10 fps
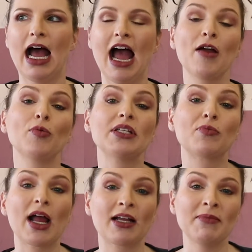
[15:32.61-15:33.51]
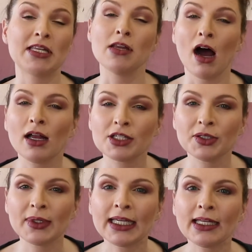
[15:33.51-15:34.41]
I would recommend not
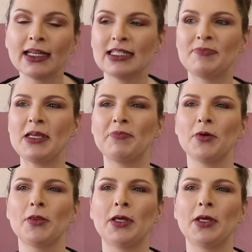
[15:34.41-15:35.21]
doing is people